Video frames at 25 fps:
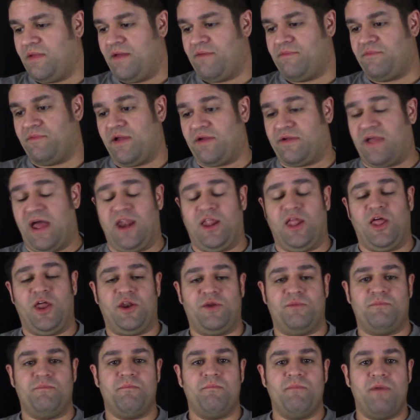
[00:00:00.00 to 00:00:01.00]
mean, I've
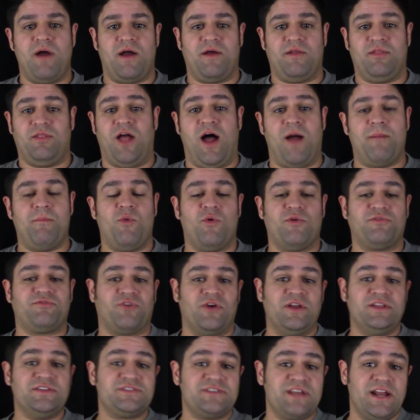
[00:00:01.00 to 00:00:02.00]
got a lot more
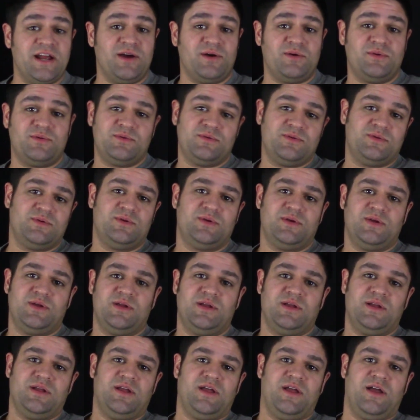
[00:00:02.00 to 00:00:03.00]
friends now,
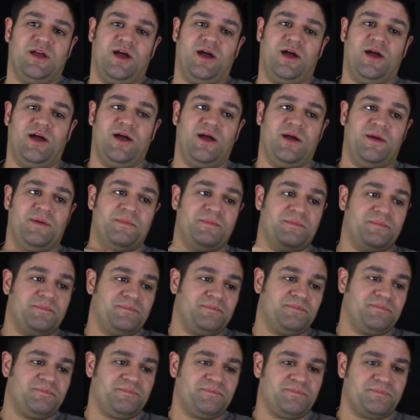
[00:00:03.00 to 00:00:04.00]

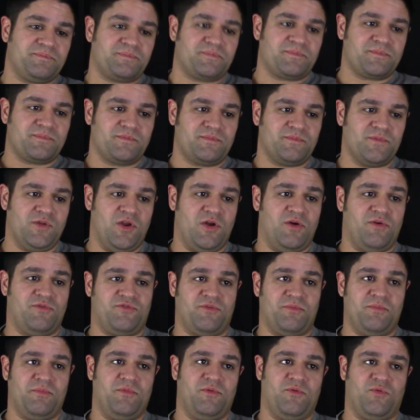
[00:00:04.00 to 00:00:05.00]

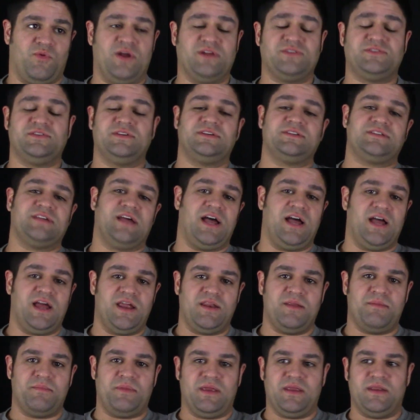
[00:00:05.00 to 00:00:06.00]
from the wrestling
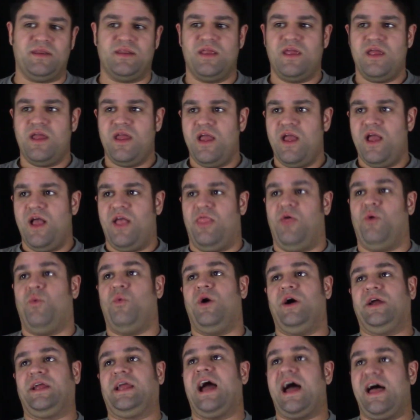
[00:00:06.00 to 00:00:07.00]
side. I mean, the
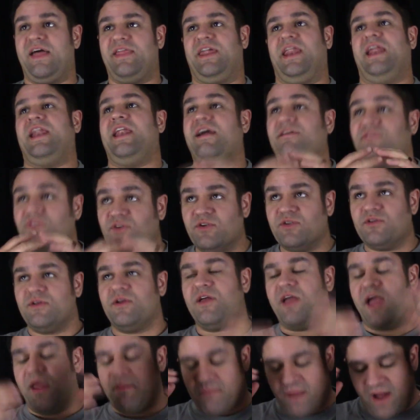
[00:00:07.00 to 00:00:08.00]
one guy that I never
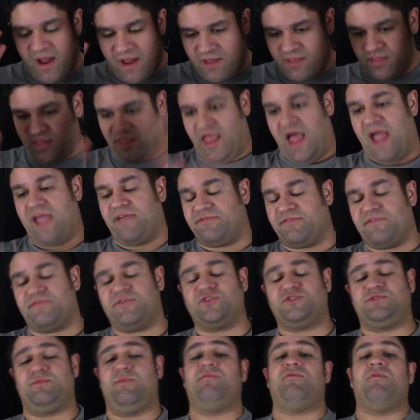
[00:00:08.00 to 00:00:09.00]
in my life, the
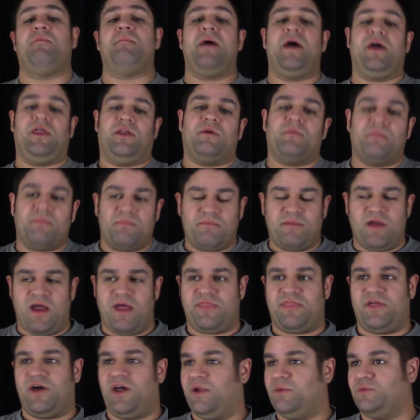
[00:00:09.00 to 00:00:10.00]
first time I ever met him,
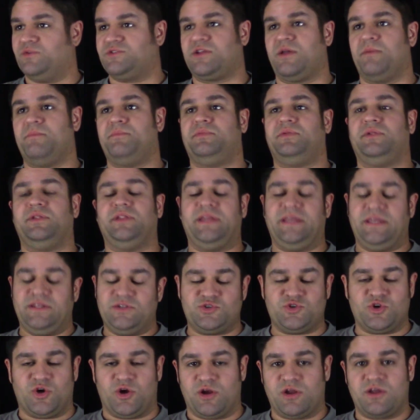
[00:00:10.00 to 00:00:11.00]
I thought he was a
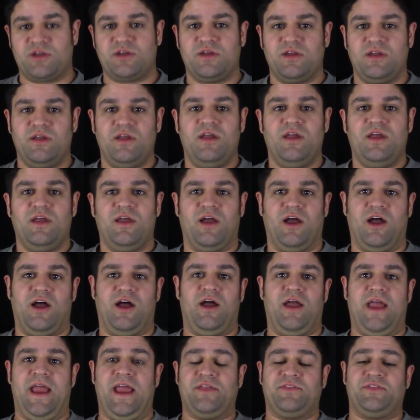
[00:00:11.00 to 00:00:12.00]
complete jerk,
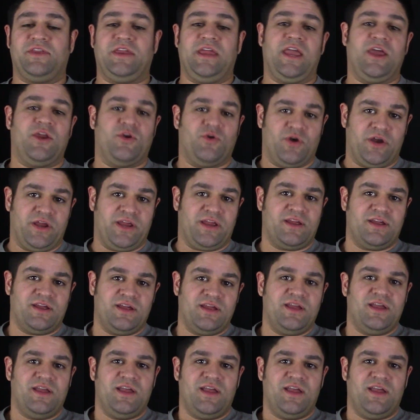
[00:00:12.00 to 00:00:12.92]
Anthony Henry,